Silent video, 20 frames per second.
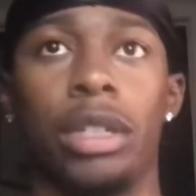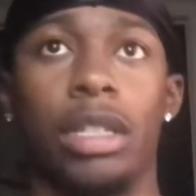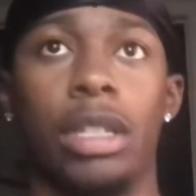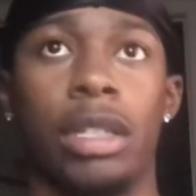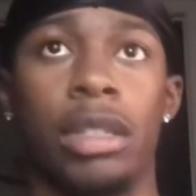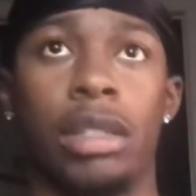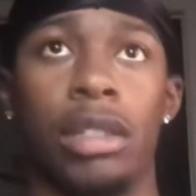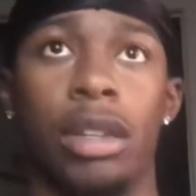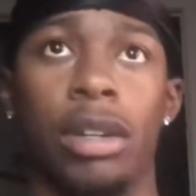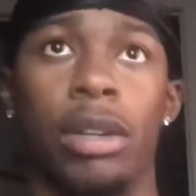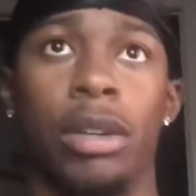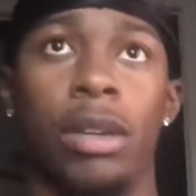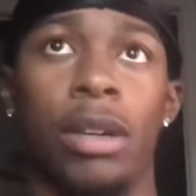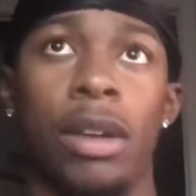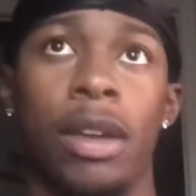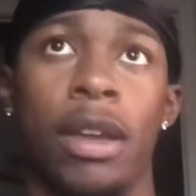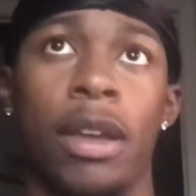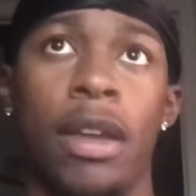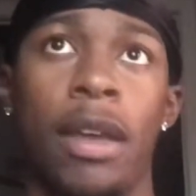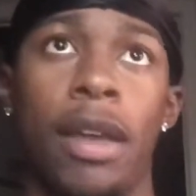And so
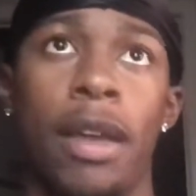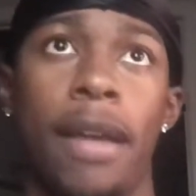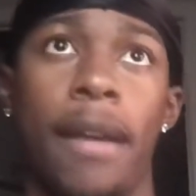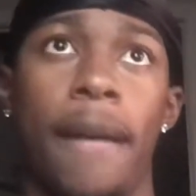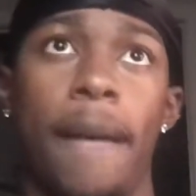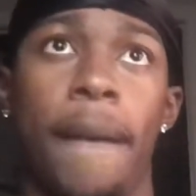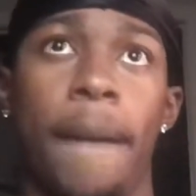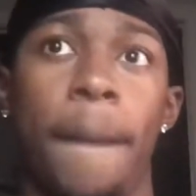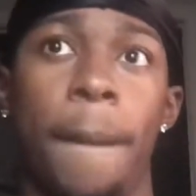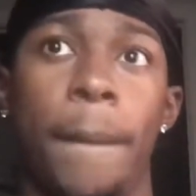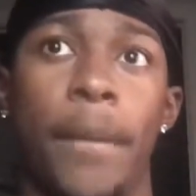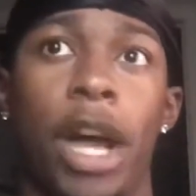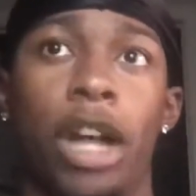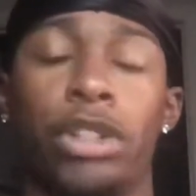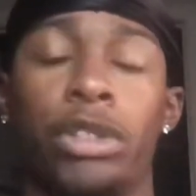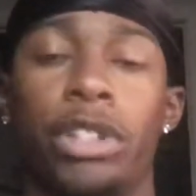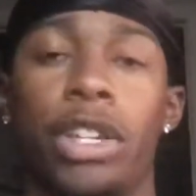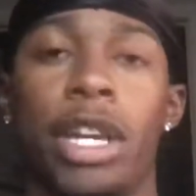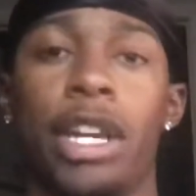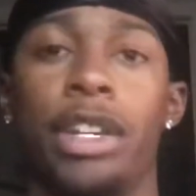um, I'll
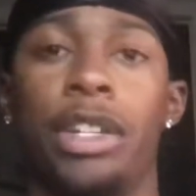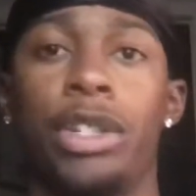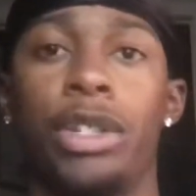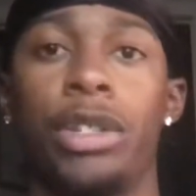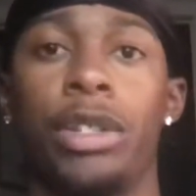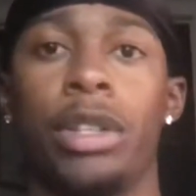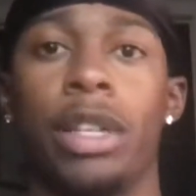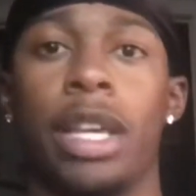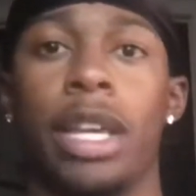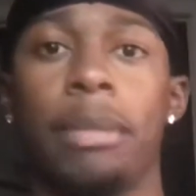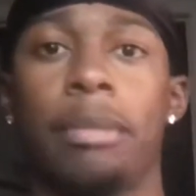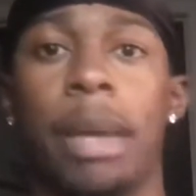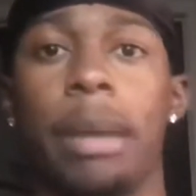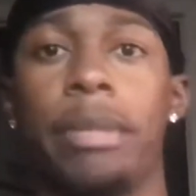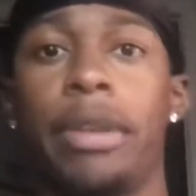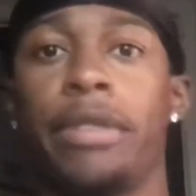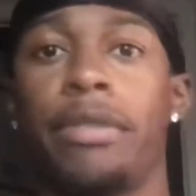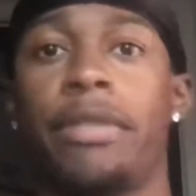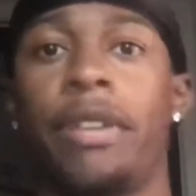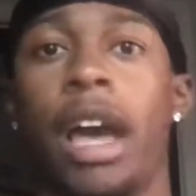try to do like
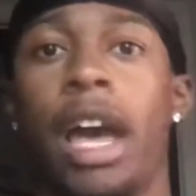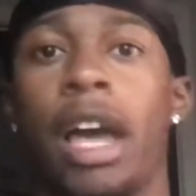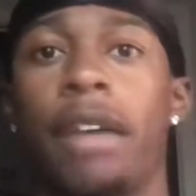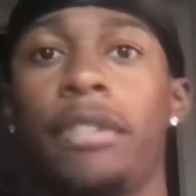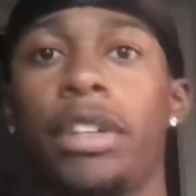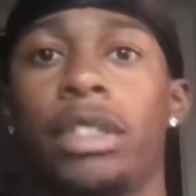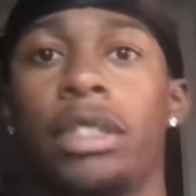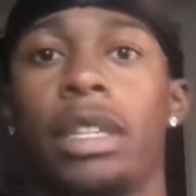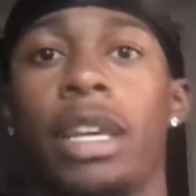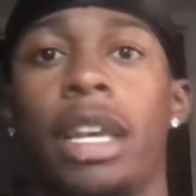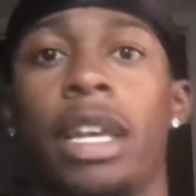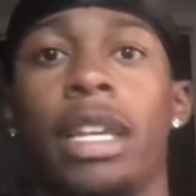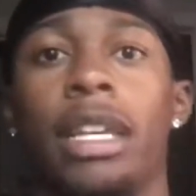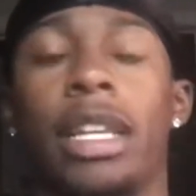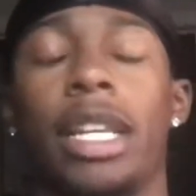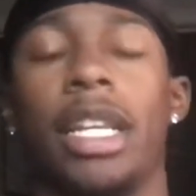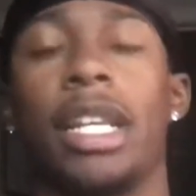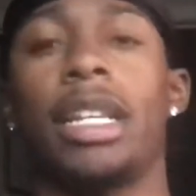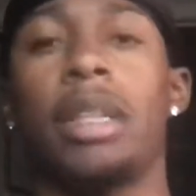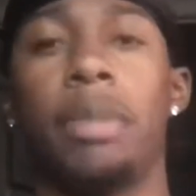maybe five or ten,
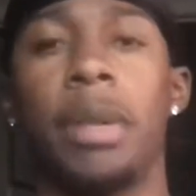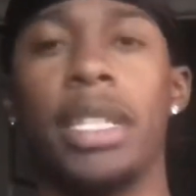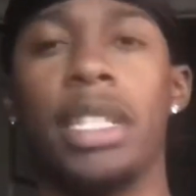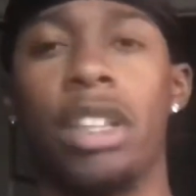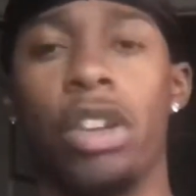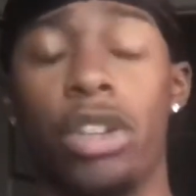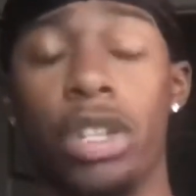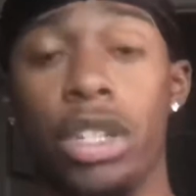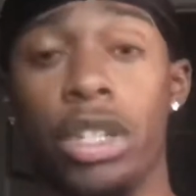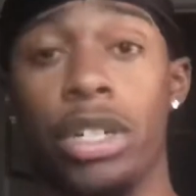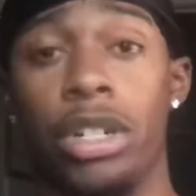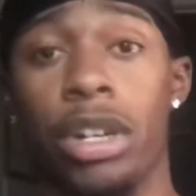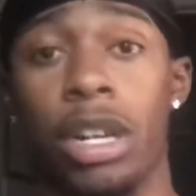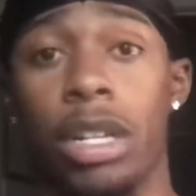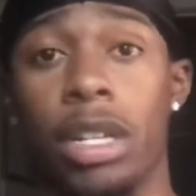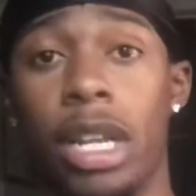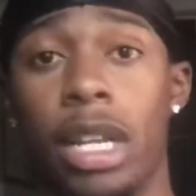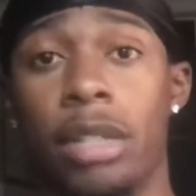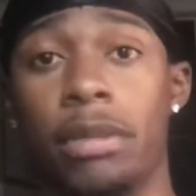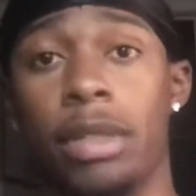and it depends how good you are.
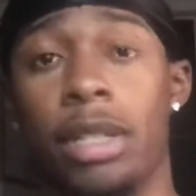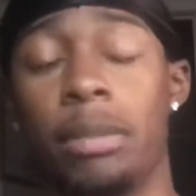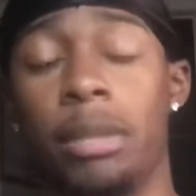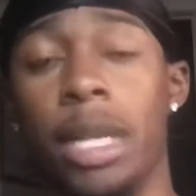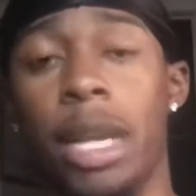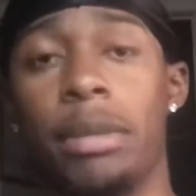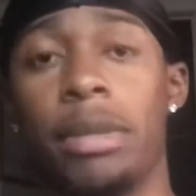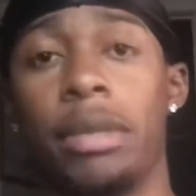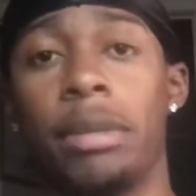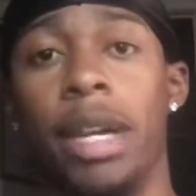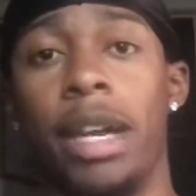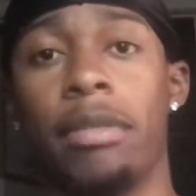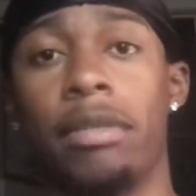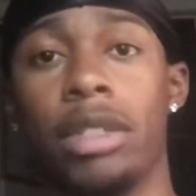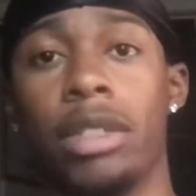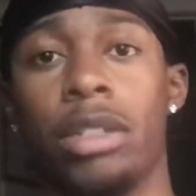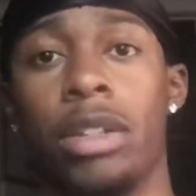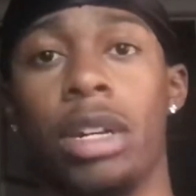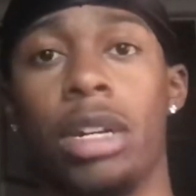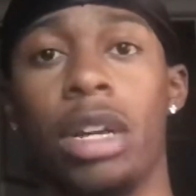Like sometimes you might have to
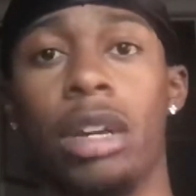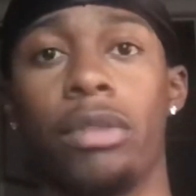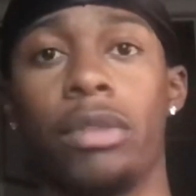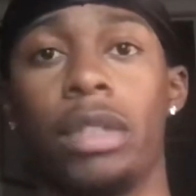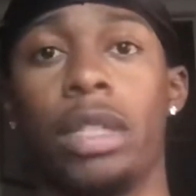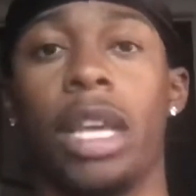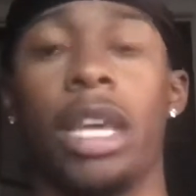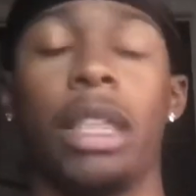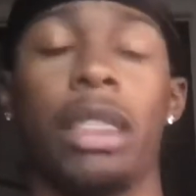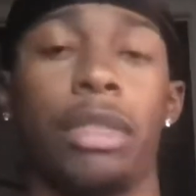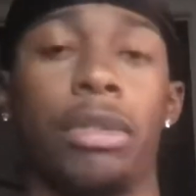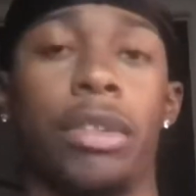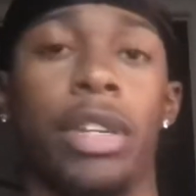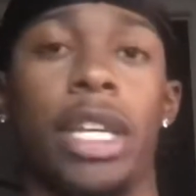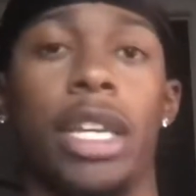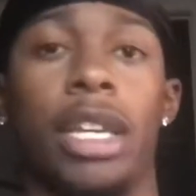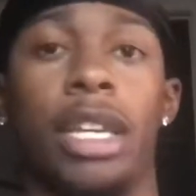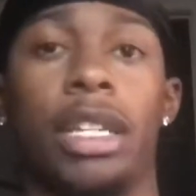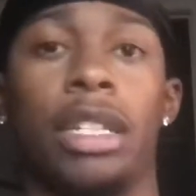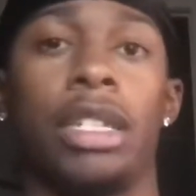start off with like three
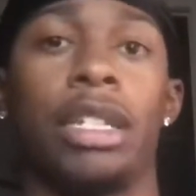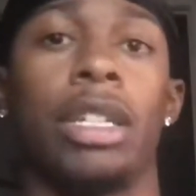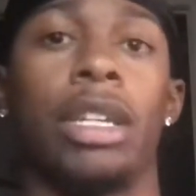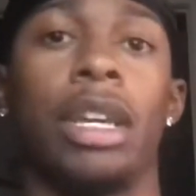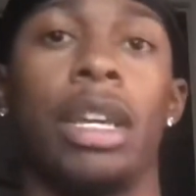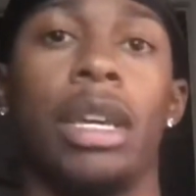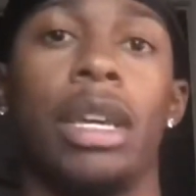each.